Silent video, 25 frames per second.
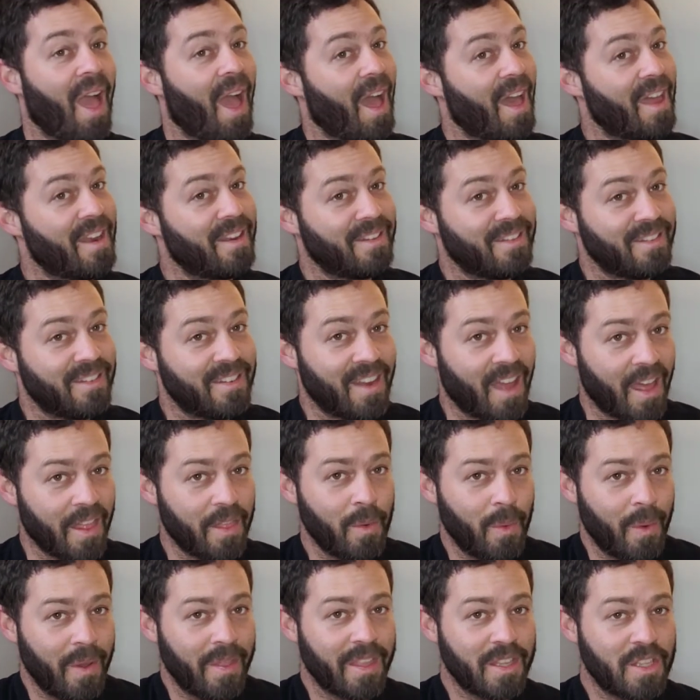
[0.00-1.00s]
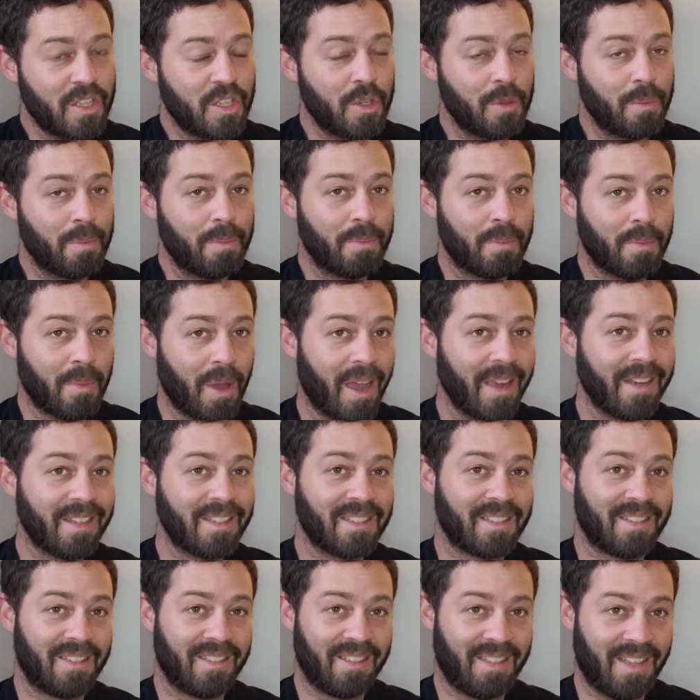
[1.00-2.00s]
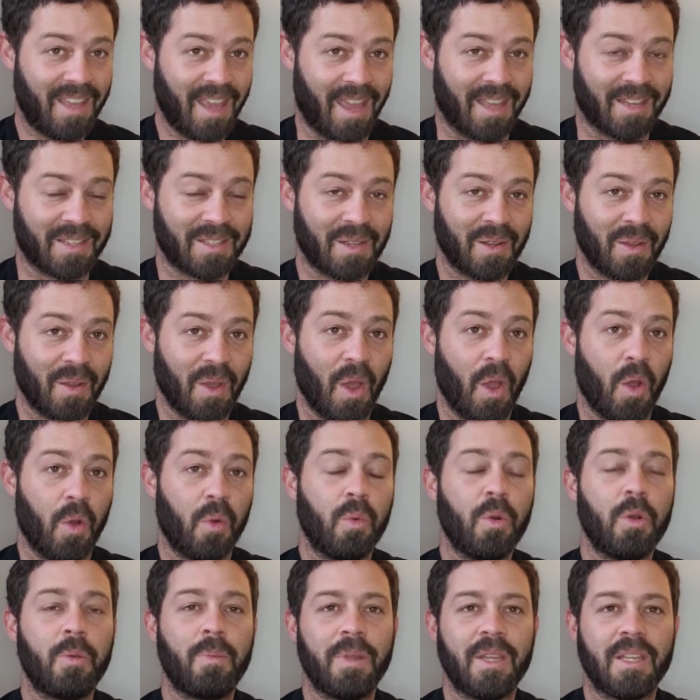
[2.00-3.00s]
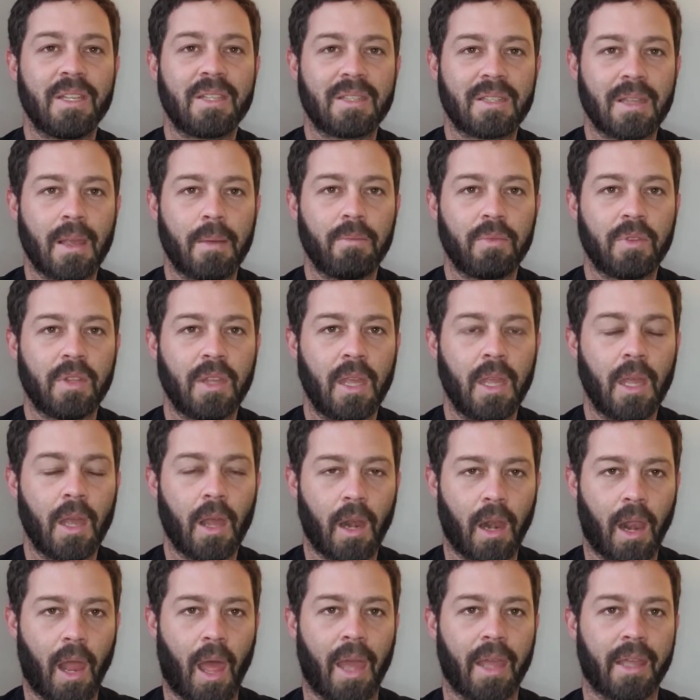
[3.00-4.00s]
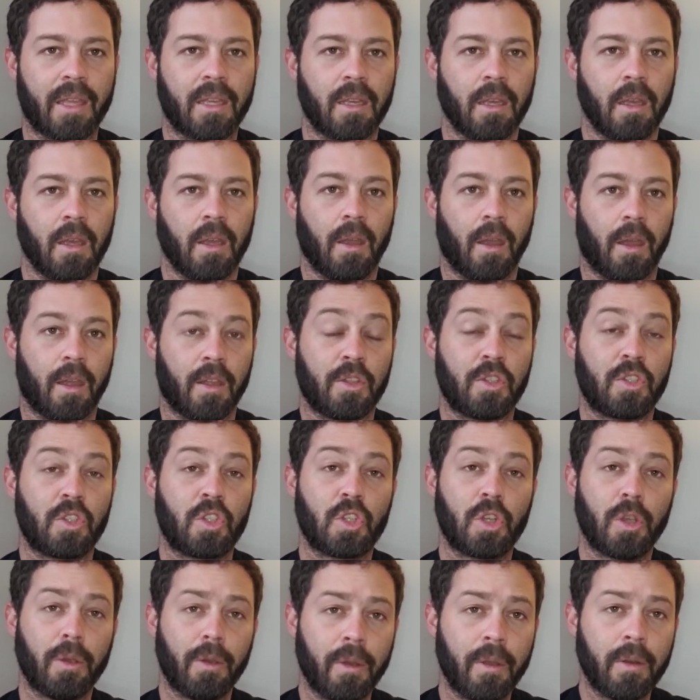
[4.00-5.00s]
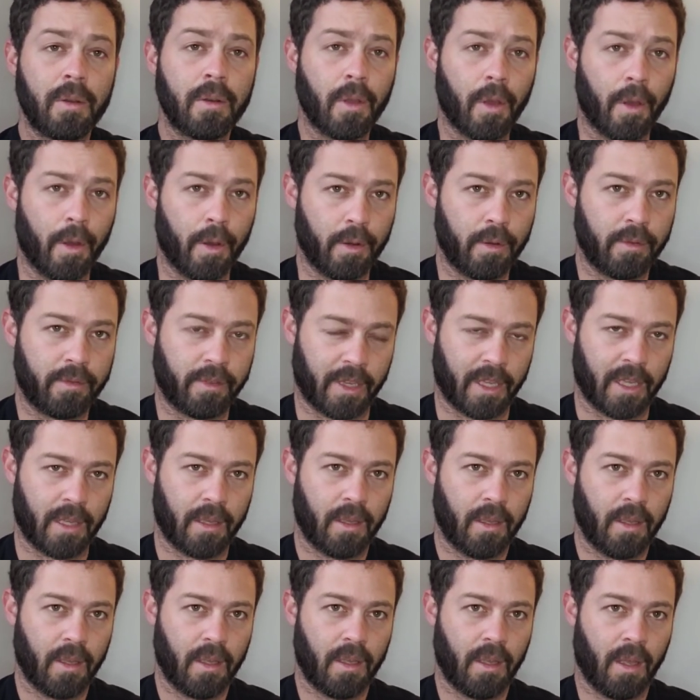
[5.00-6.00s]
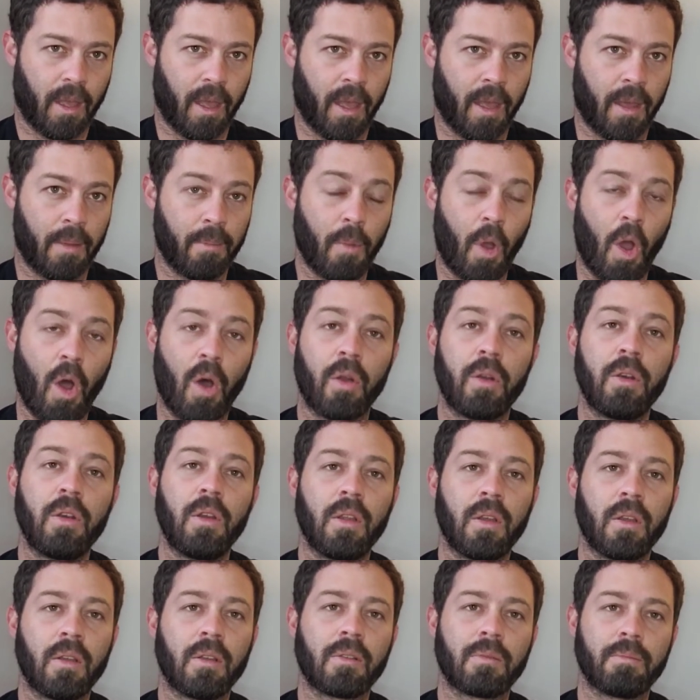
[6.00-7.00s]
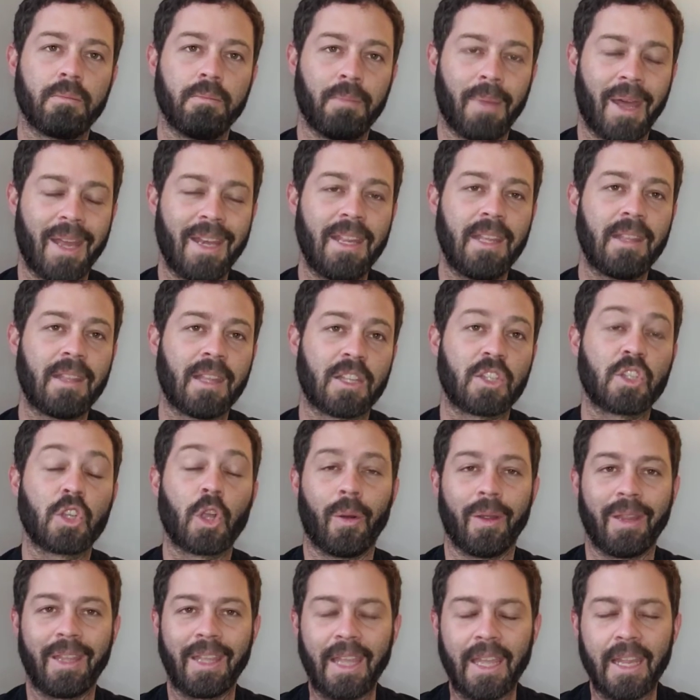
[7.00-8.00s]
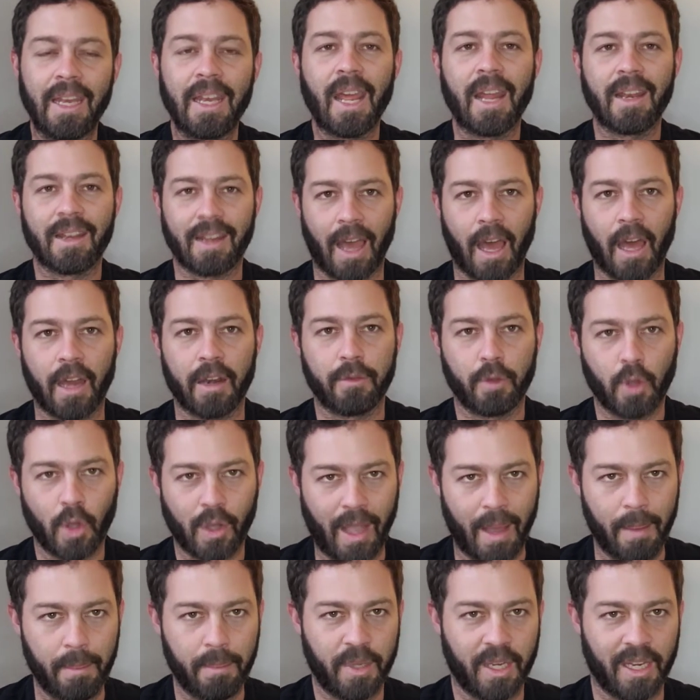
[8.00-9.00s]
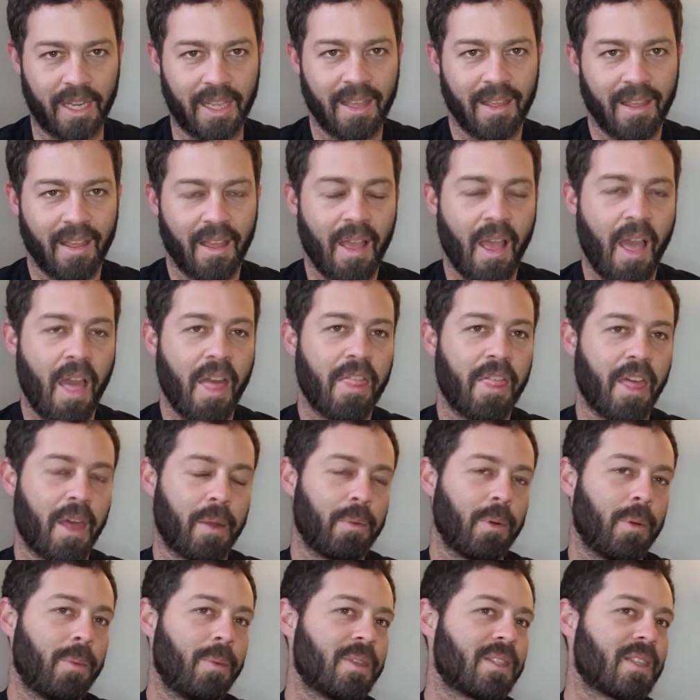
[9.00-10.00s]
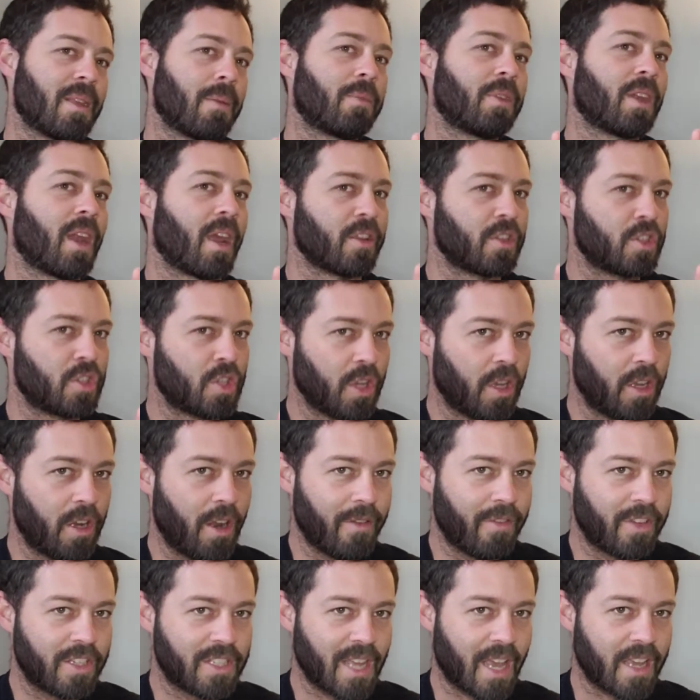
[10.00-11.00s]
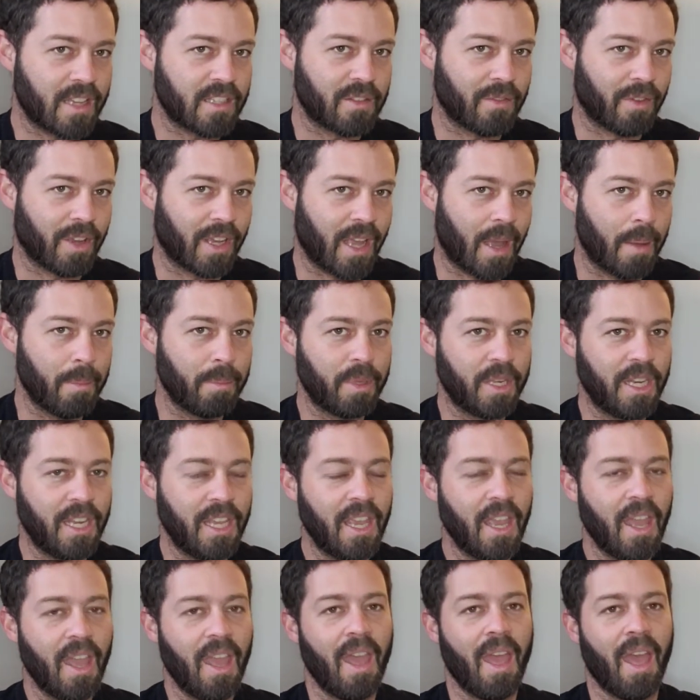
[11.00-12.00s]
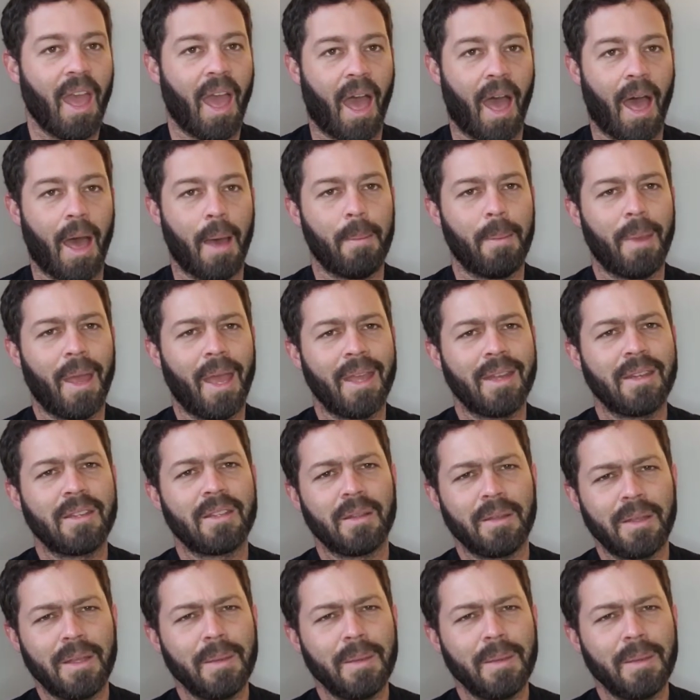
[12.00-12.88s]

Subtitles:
Another one that you might get would be something like a turnover on money that's going in and out of your company. That would be something like turnover tax of a company, and